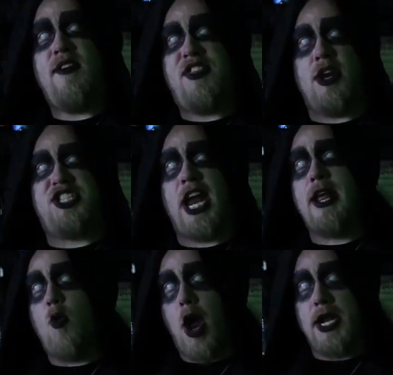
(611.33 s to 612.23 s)
If there's
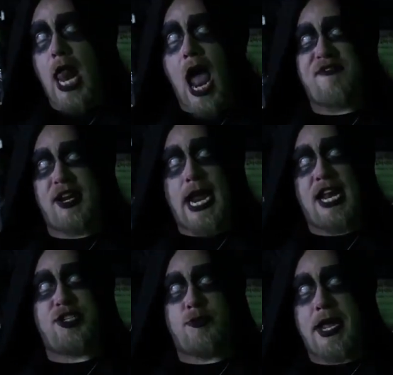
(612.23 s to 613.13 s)
anyone laughing
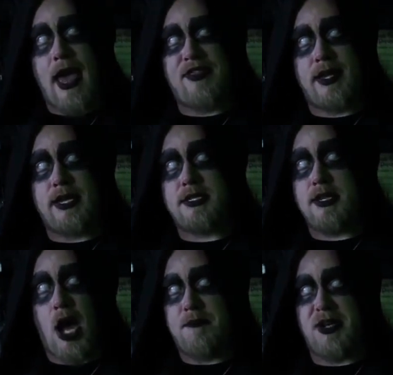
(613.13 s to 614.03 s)
at you, Kathy,
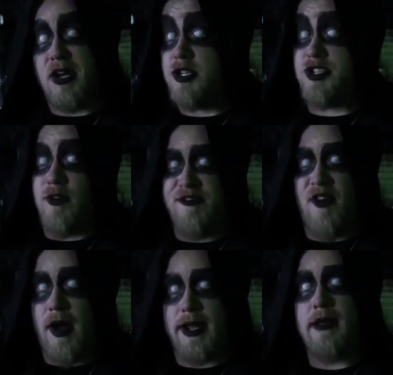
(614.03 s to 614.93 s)
it's not because you're
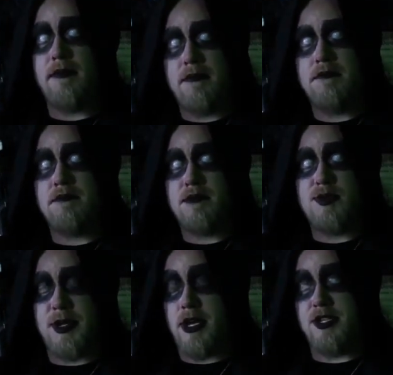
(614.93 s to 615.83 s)
funny.
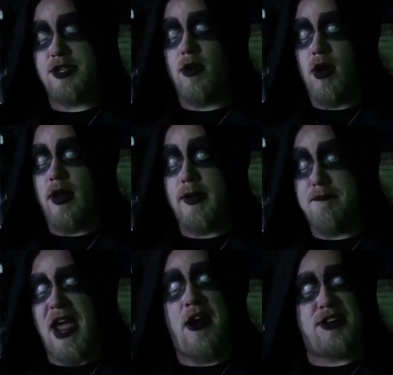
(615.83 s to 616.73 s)
It's because you're an
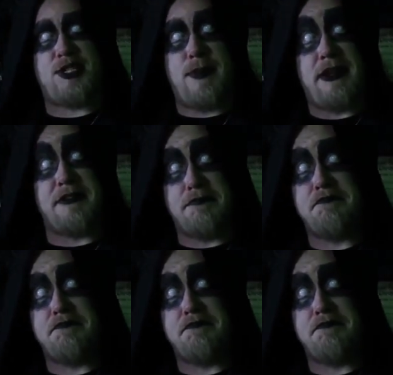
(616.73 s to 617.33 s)
embarrassment.